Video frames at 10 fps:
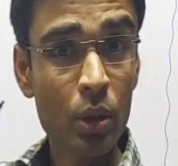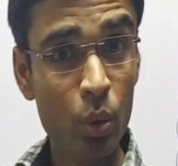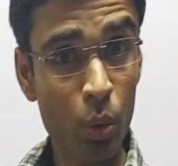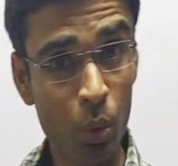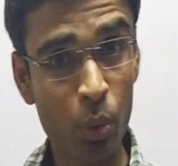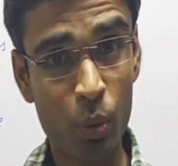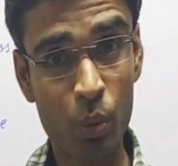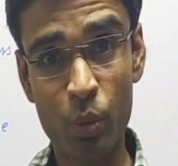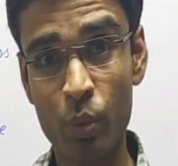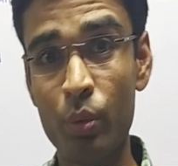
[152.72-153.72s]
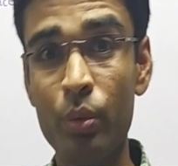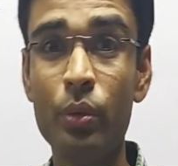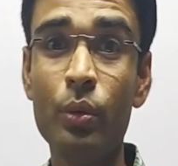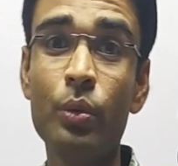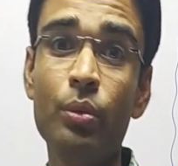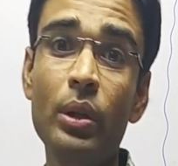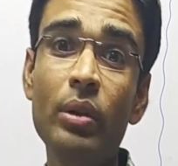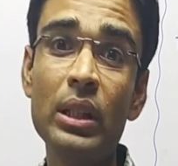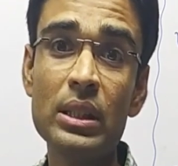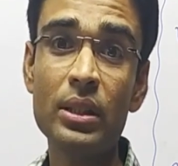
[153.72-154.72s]
2, we
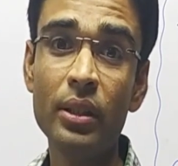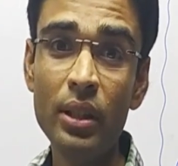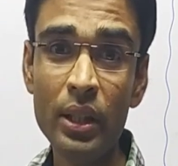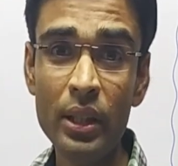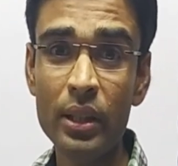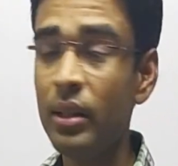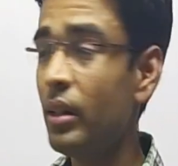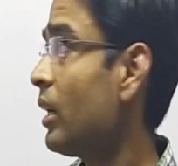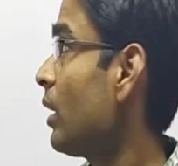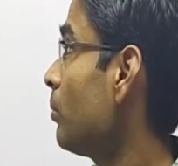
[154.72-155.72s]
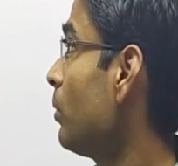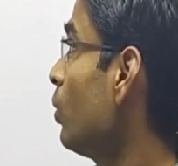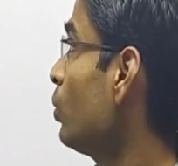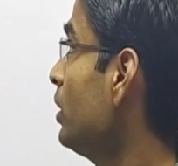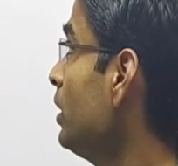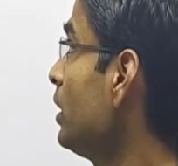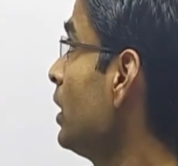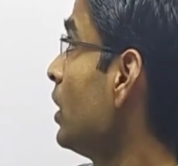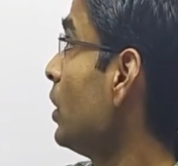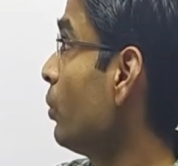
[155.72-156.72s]
will study about
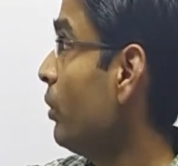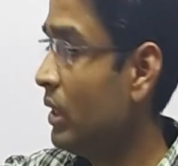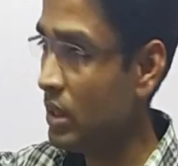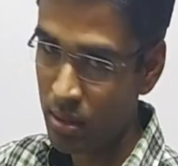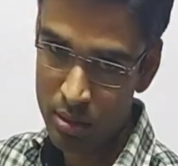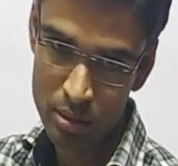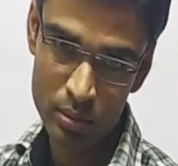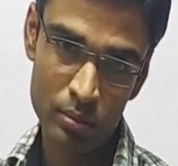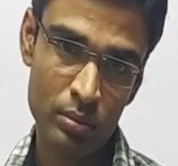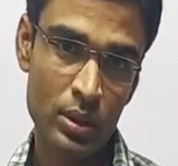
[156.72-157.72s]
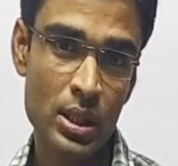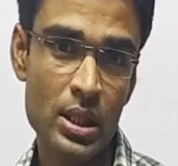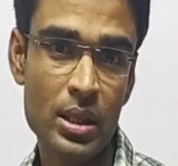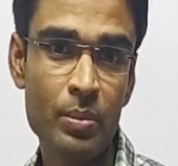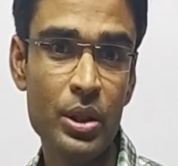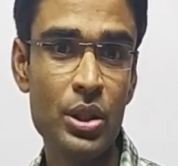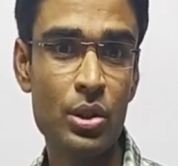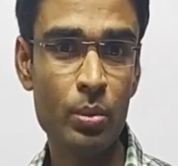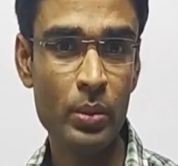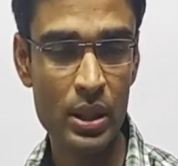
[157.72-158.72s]
the units, some
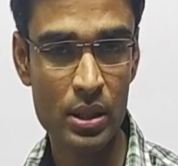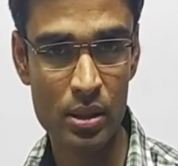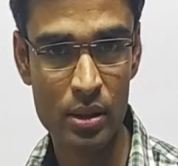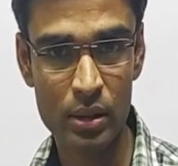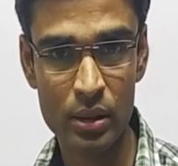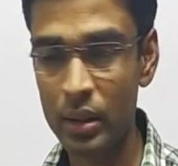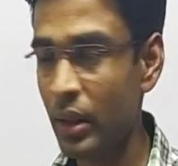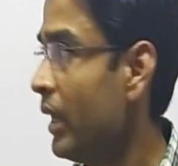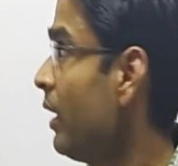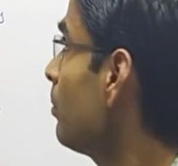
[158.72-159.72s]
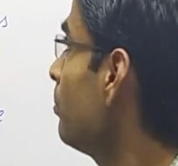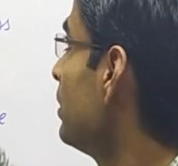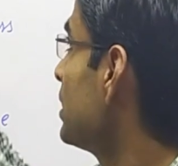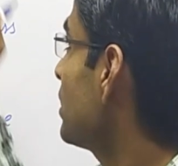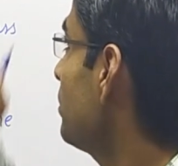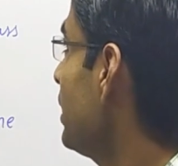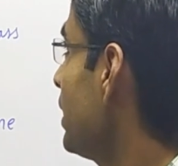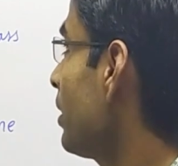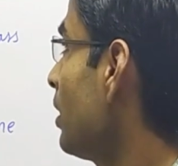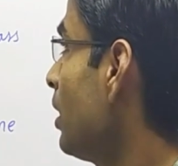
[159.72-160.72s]
instruments and
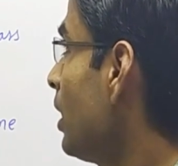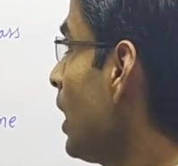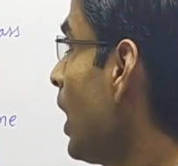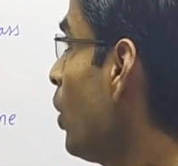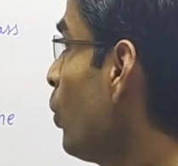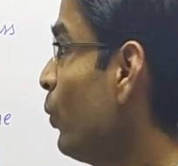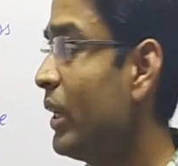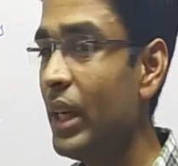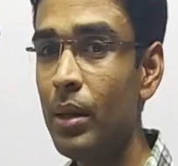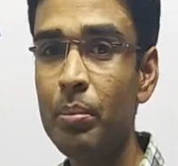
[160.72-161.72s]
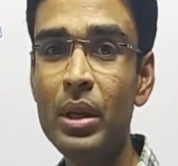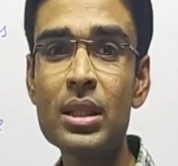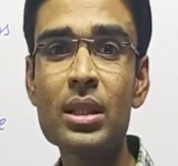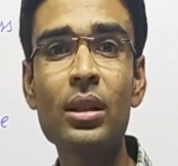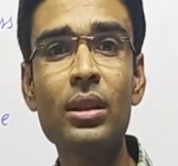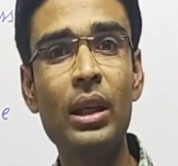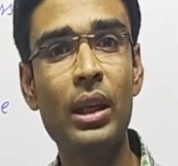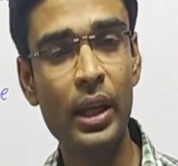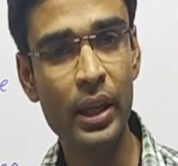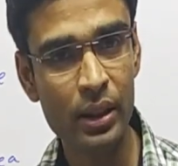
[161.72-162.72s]
measurement, how we can measure the
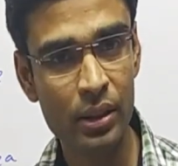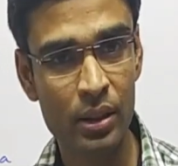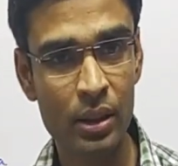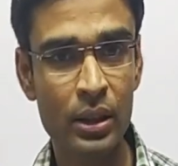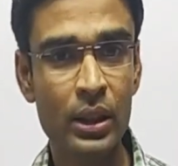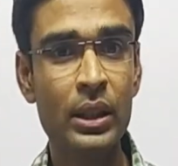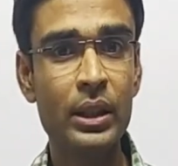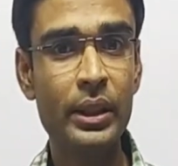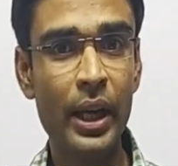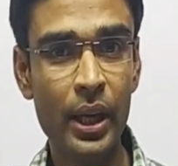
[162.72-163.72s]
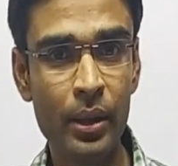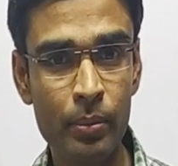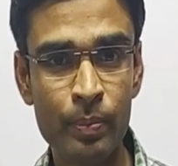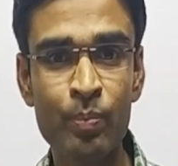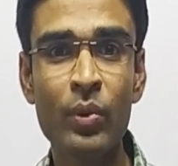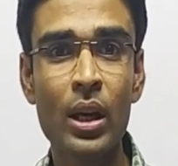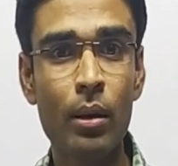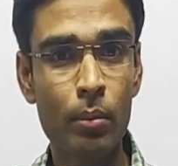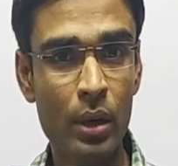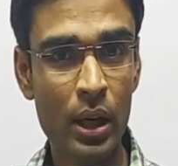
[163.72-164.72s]
length, time,
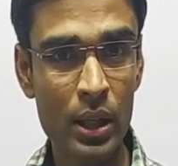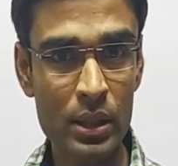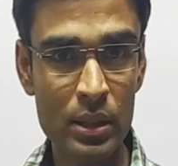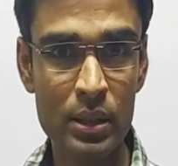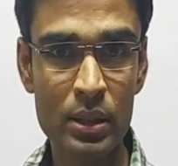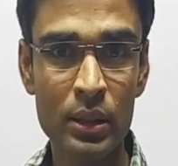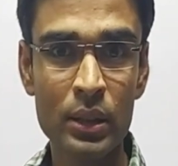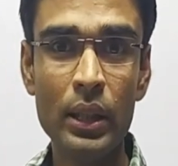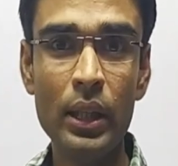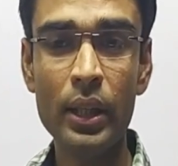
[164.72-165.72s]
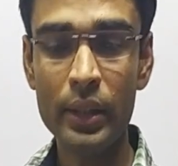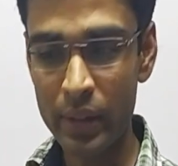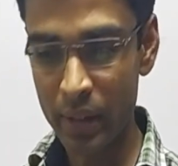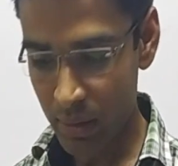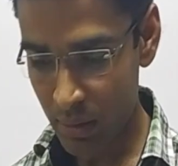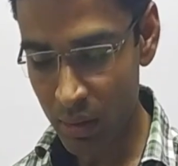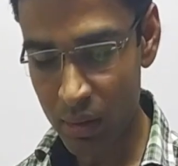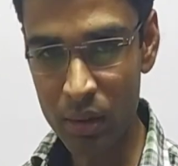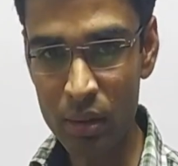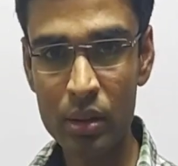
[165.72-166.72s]
mass, electric
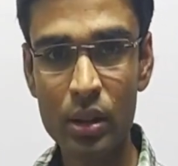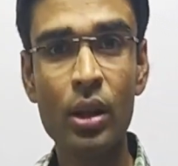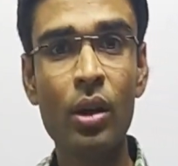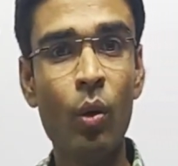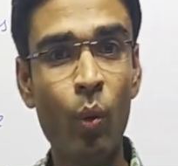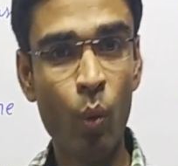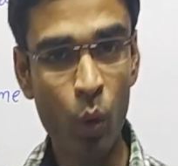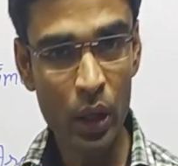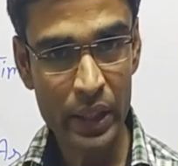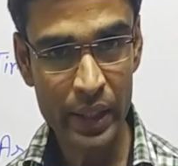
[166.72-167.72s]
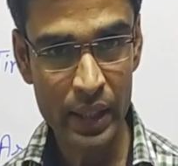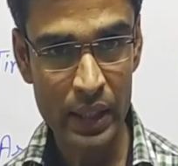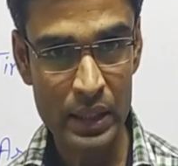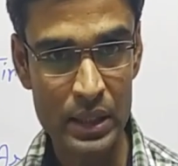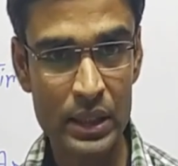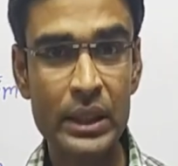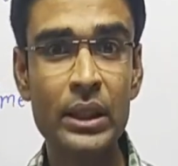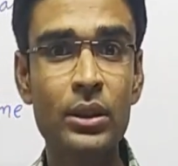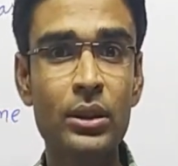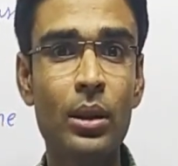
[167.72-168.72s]
current, voltage,
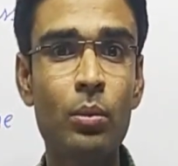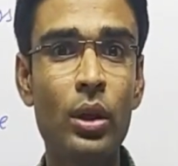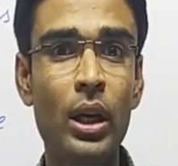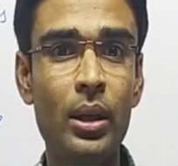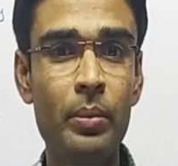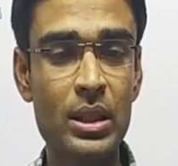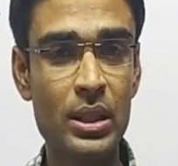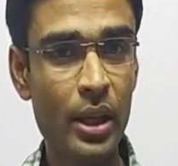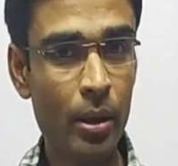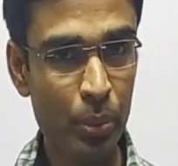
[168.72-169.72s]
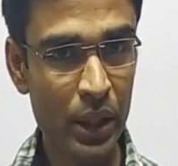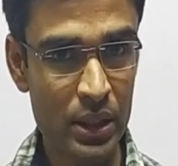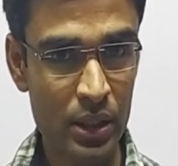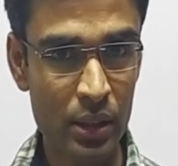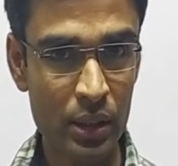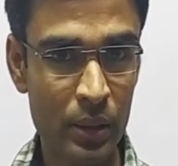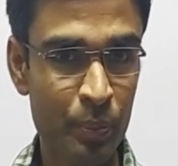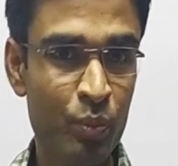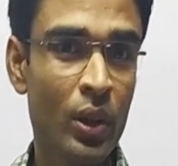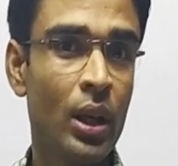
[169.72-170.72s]
thermodynamics,
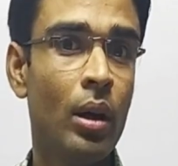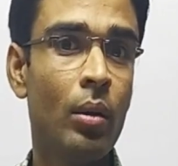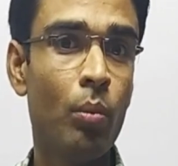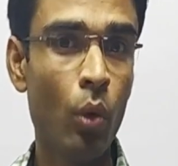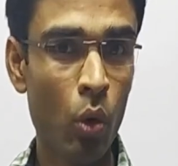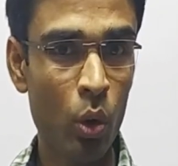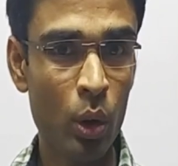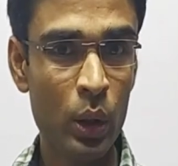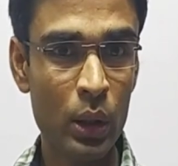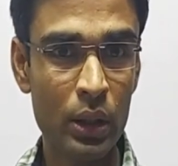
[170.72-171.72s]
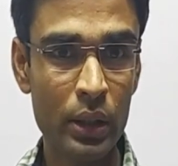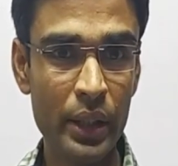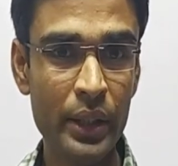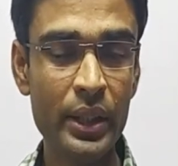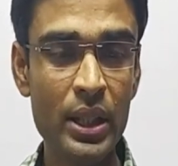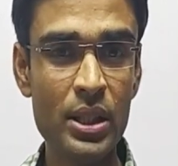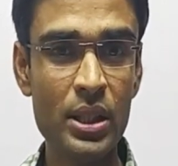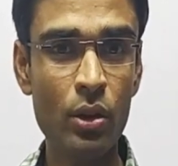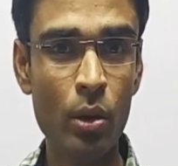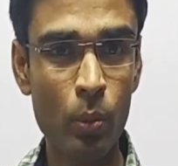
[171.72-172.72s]
temperature, mole,
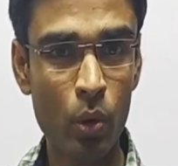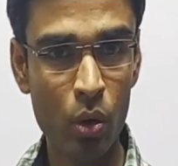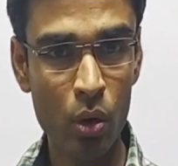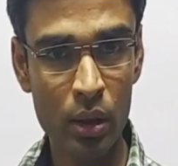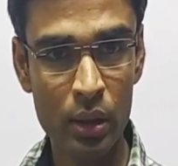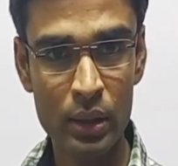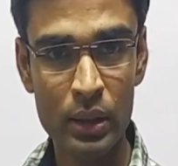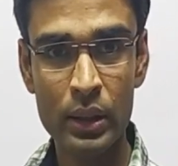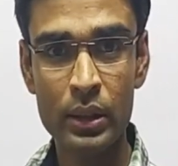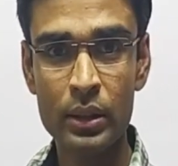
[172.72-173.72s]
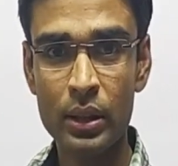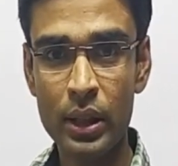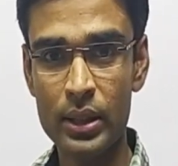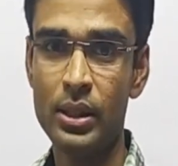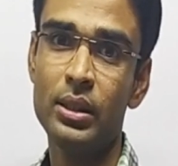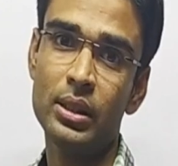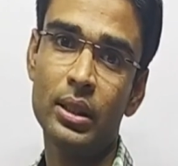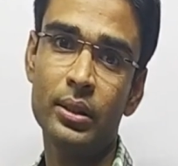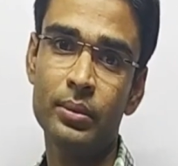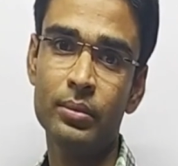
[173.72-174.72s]
intensity of mole,
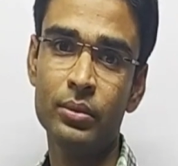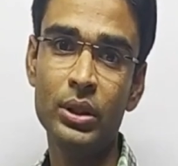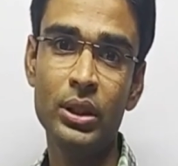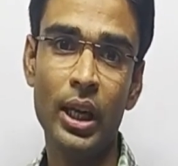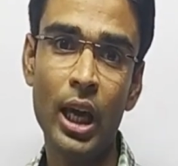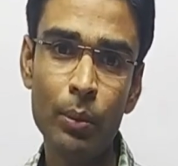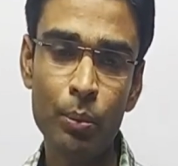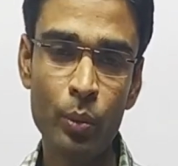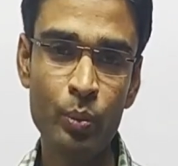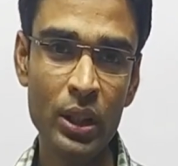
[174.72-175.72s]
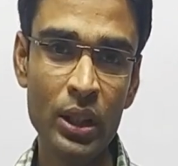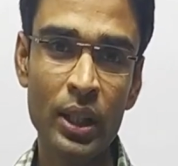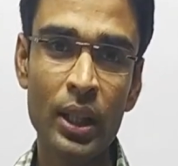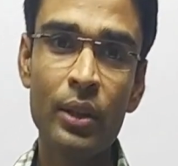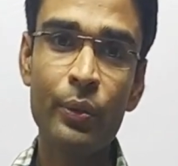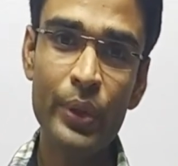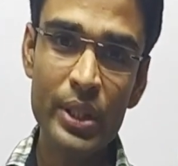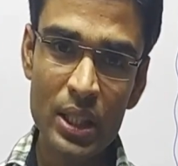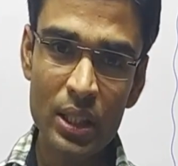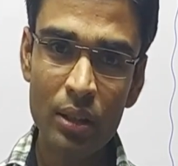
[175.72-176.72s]
etc. With the help of the
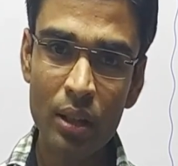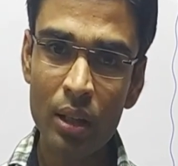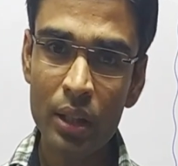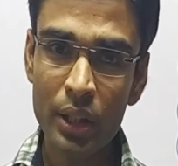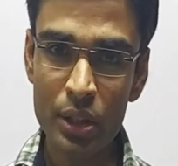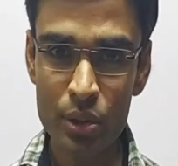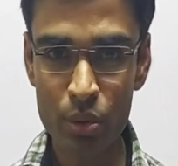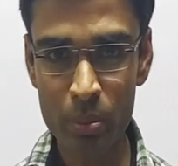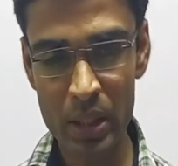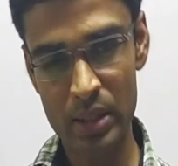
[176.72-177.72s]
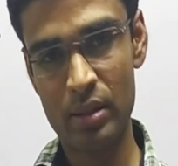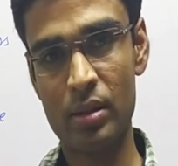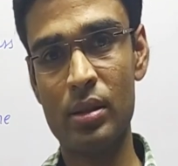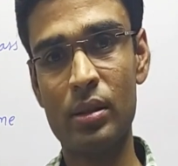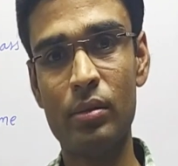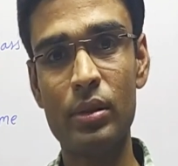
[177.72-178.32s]
physical instruments,